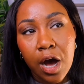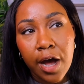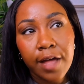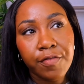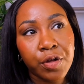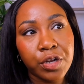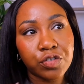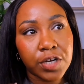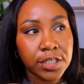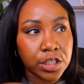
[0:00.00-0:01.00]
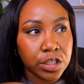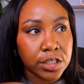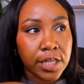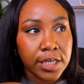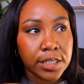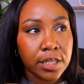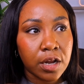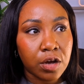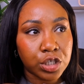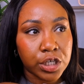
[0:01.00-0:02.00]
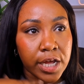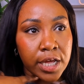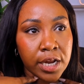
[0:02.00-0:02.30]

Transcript: I have only transitioned to this in the last year